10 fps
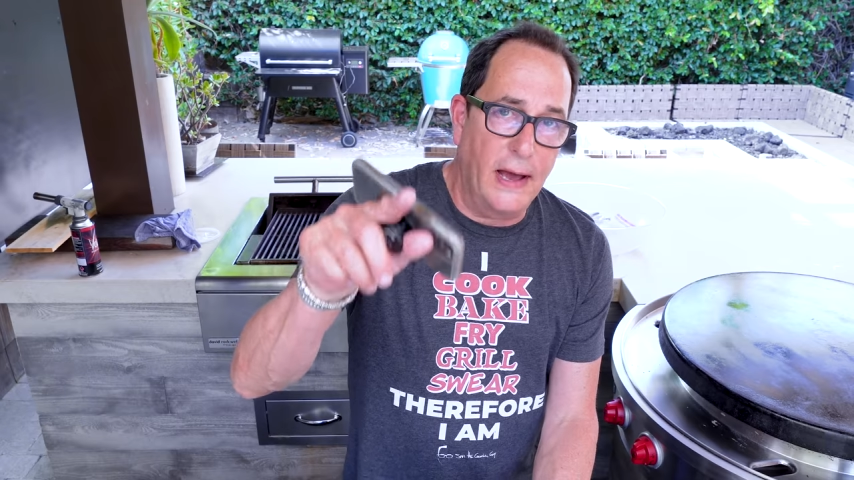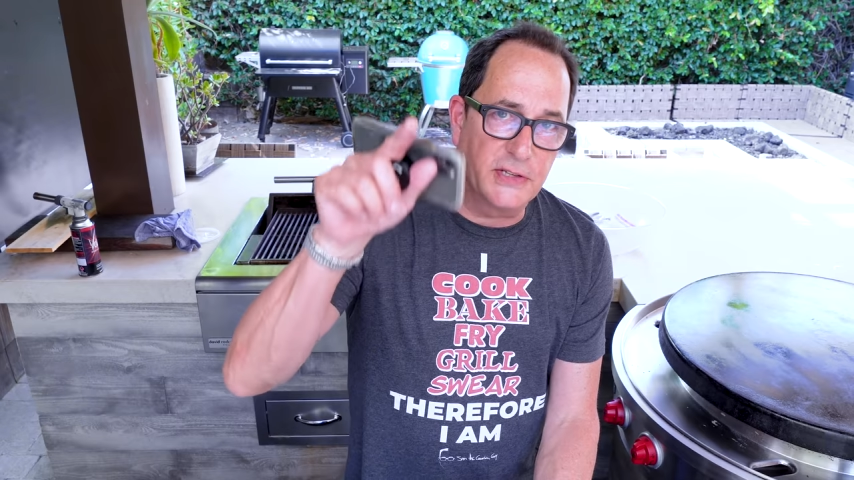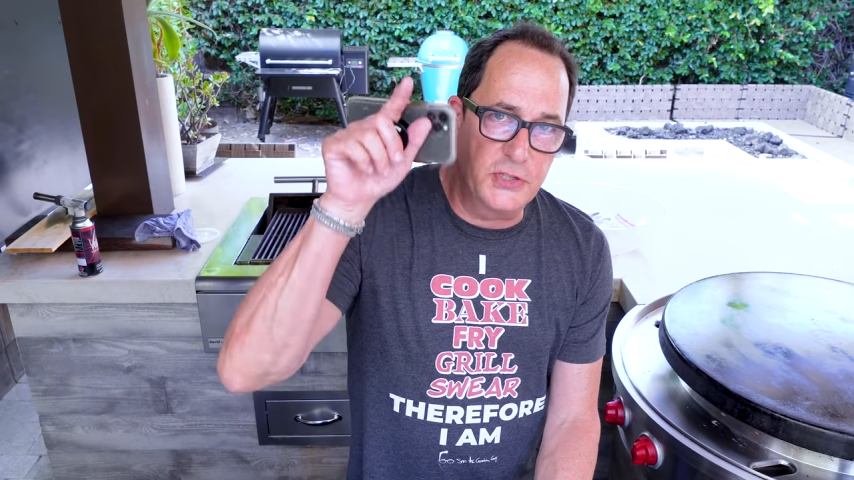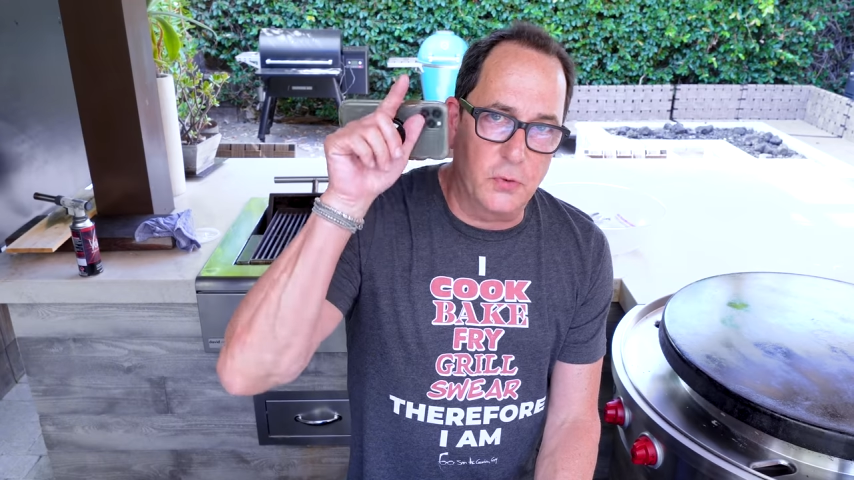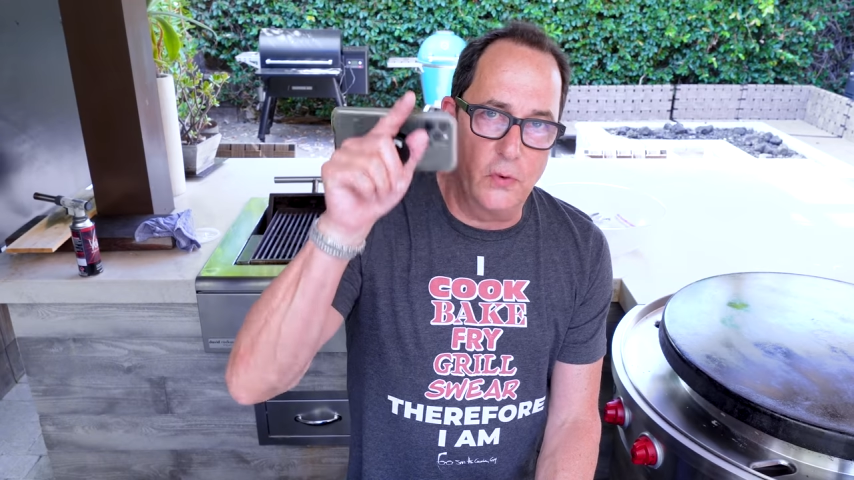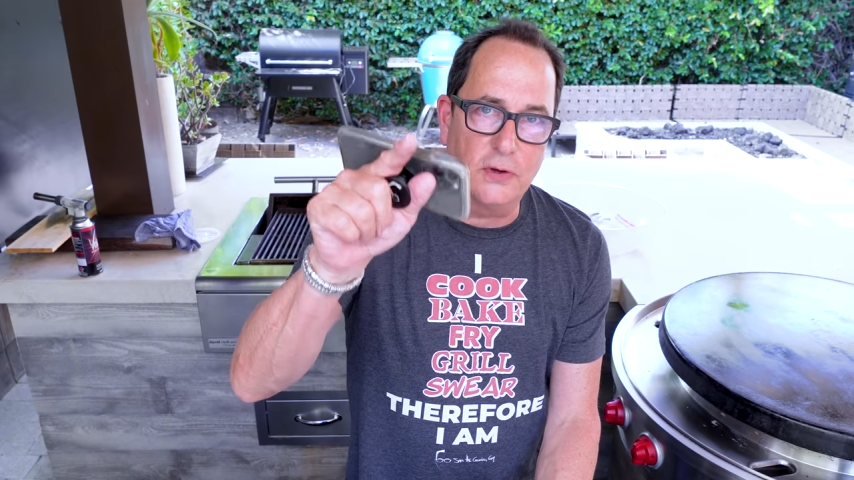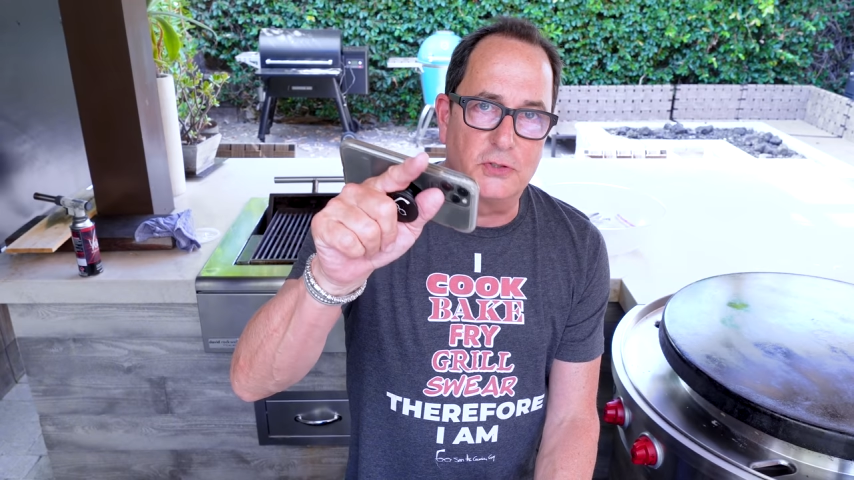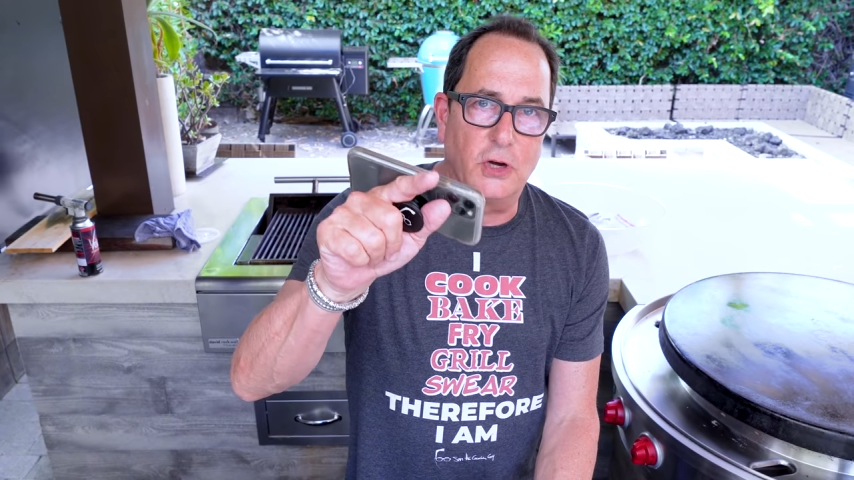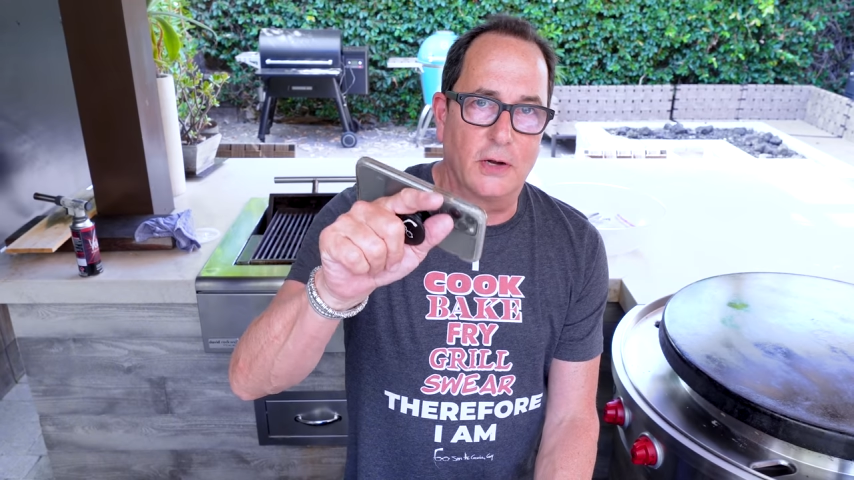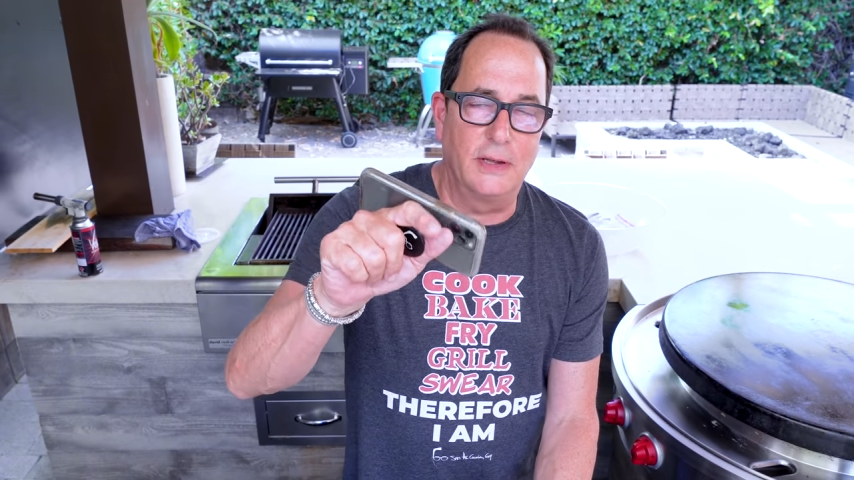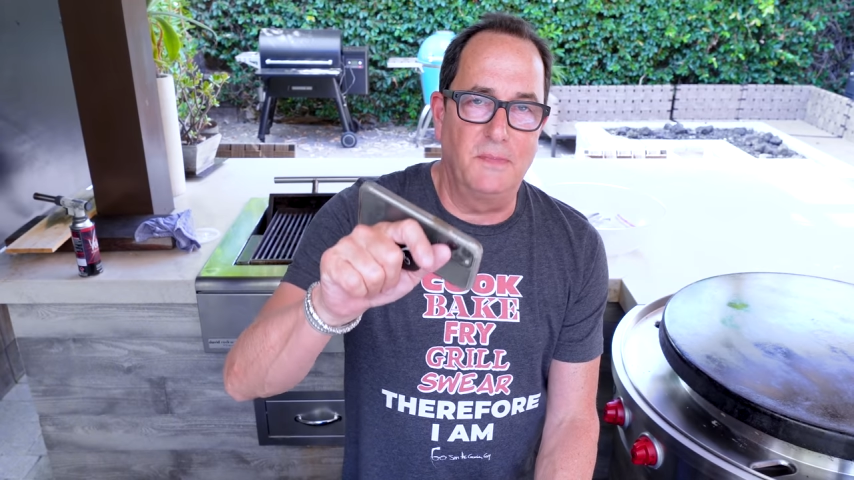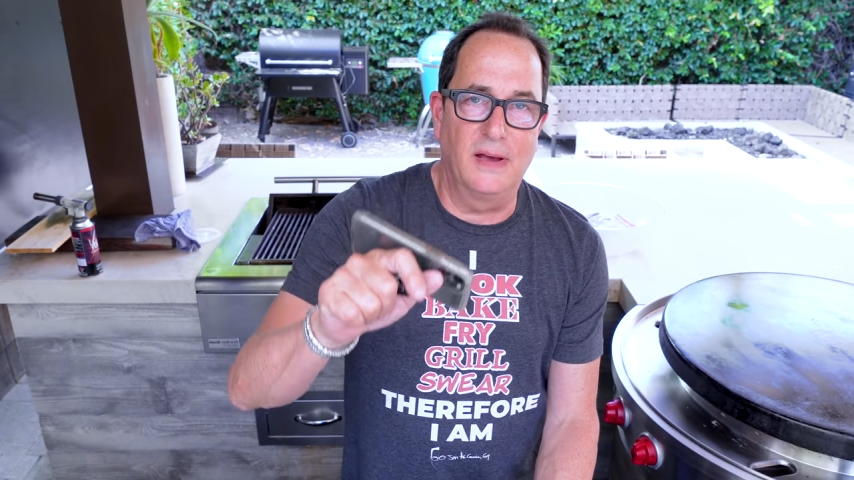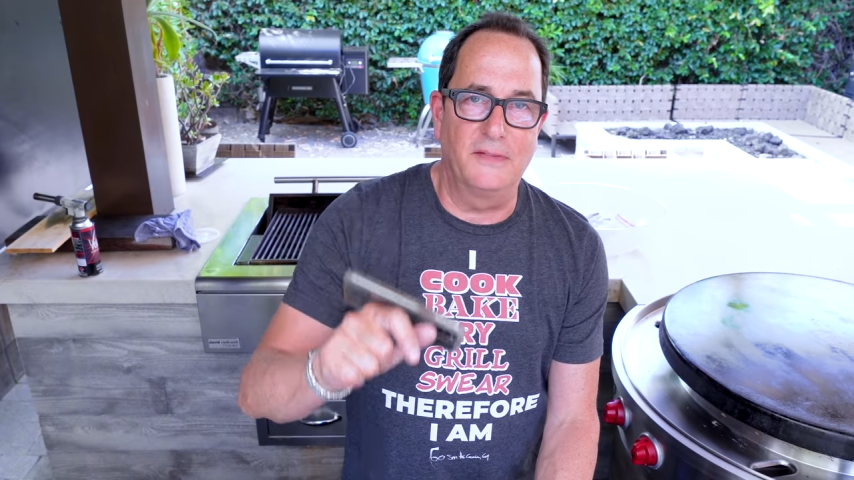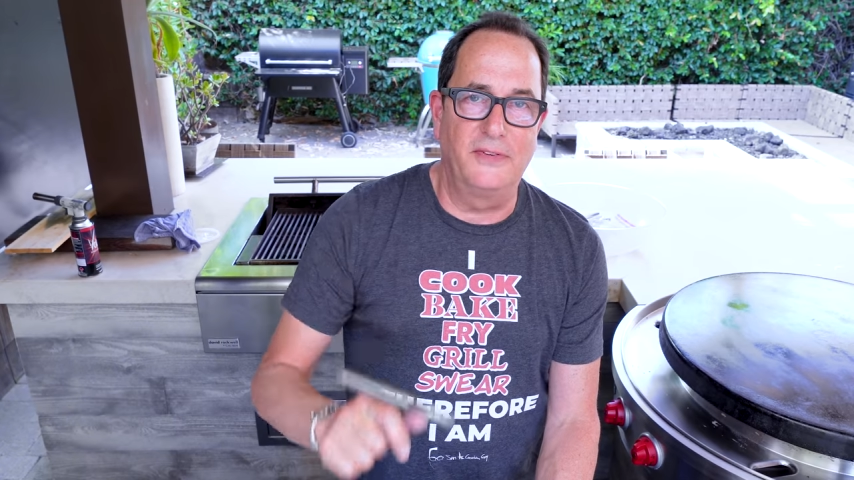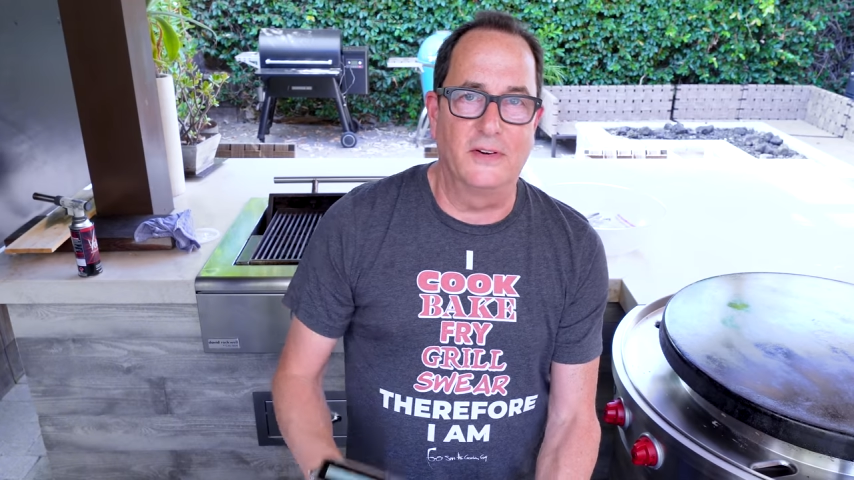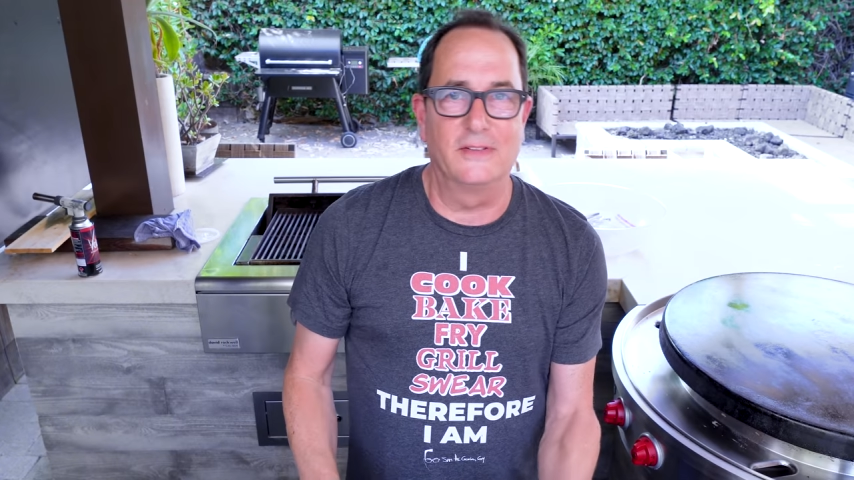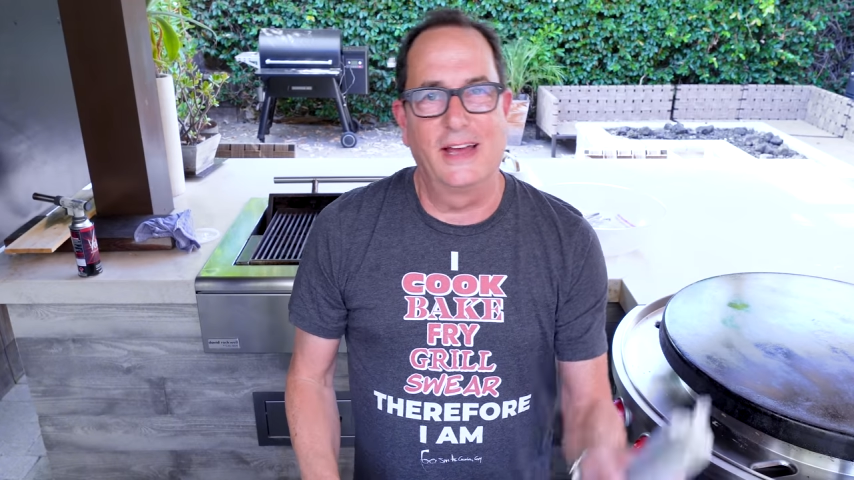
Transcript: as the real Darlene Banfield,